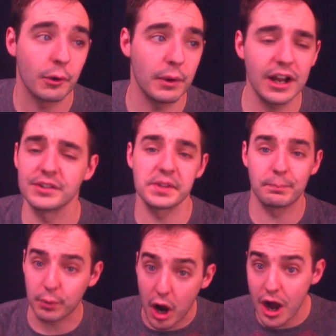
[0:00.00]
What else? The
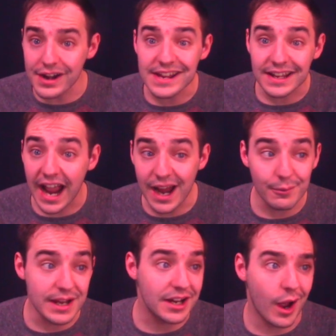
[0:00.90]
Braun and
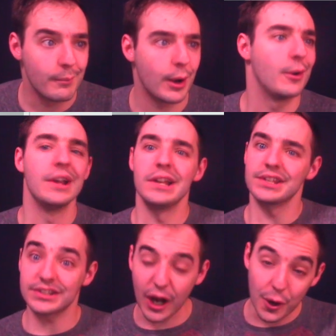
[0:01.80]
Kyrie combo.
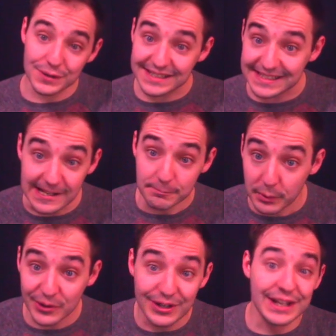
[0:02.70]
So
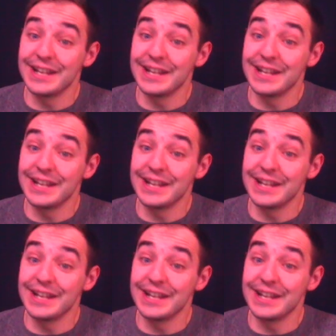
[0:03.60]
simple,